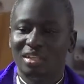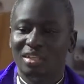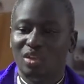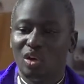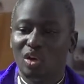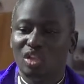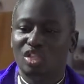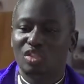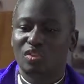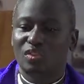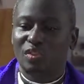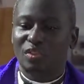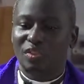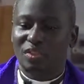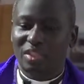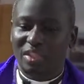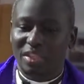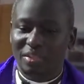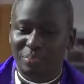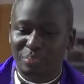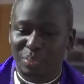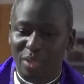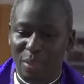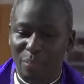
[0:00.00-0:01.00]
those
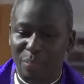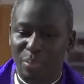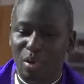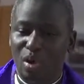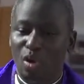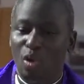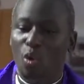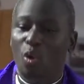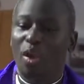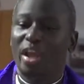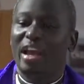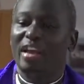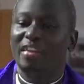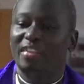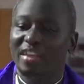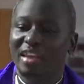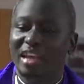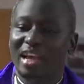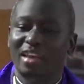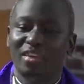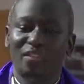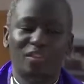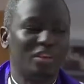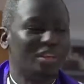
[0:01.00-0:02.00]
people were
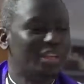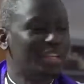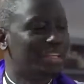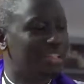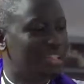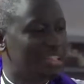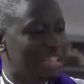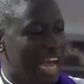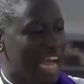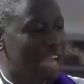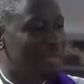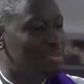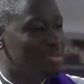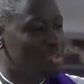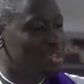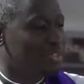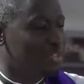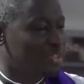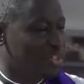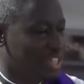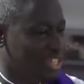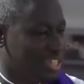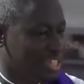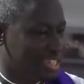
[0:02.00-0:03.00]
there even the times
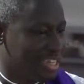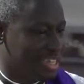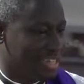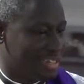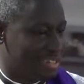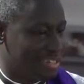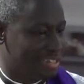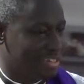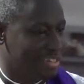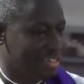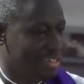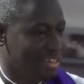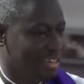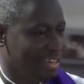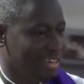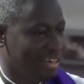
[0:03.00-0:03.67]
of Jesus.